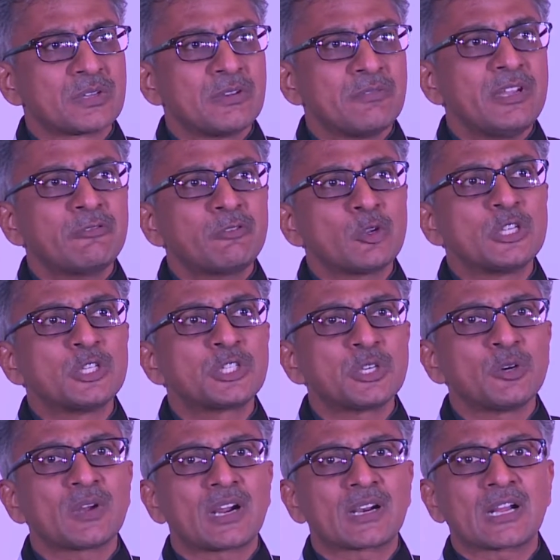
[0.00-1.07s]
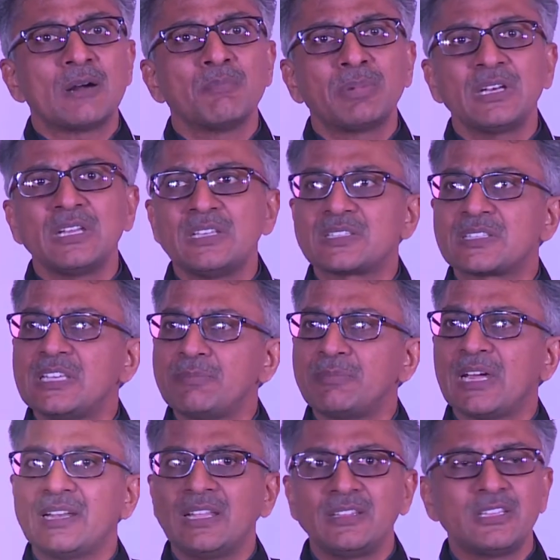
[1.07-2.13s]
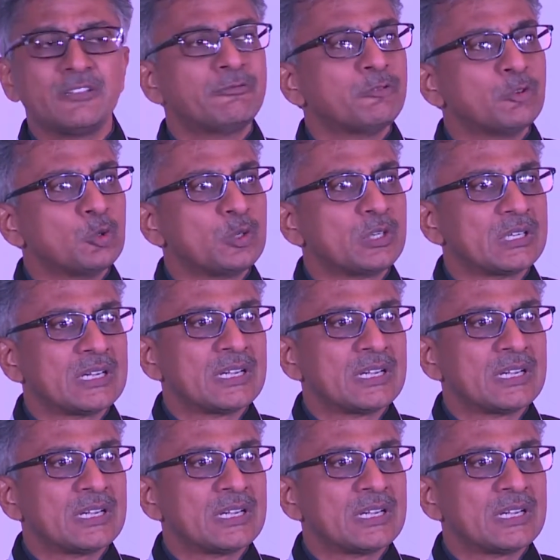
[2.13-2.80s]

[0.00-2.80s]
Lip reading: we have to ensure our companies keep getting the food